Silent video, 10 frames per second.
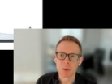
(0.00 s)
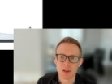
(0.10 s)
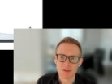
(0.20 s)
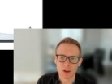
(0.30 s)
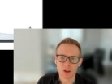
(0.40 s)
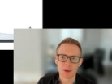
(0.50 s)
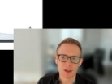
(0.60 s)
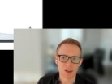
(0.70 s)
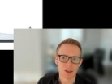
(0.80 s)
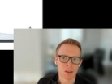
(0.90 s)
been
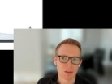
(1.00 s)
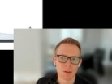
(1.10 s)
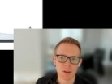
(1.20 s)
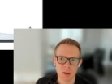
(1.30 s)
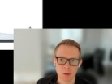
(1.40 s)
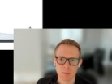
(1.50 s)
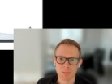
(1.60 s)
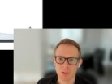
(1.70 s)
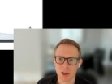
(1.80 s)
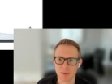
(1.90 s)
developing a,
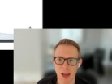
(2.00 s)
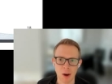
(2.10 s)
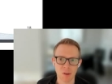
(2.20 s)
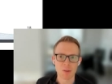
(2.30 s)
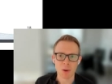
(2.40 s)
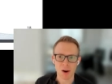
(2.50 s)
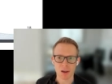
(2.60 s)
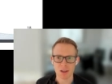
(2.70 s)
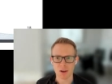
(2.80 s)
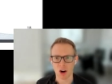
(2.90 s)
um, kind of an out of the
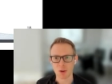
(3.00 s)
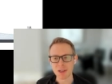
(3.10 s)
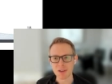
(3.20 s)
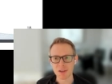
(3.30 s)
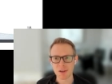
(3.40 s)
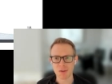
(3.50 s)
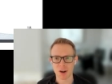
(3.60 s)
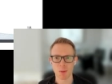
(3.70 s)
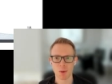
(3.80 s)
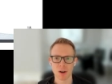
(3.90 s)
box RPC
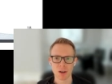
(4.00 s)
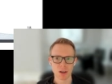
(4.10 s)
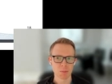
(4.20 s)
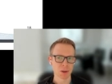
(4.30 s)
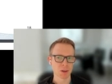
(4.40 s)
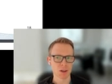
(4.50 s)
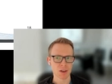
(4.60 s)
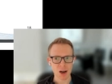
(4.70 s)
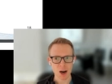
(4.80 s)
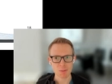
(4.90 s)
framework built
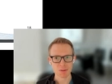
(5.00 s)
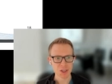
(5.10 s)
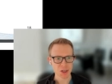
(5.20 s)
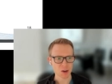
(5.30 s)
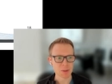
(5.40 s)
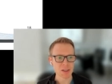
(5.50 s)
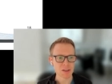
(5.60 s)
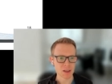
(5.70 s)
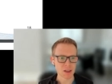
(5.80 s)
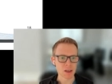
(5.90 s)
on top of
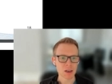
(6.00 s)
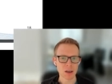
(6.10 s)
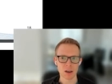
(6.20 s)
gRPC,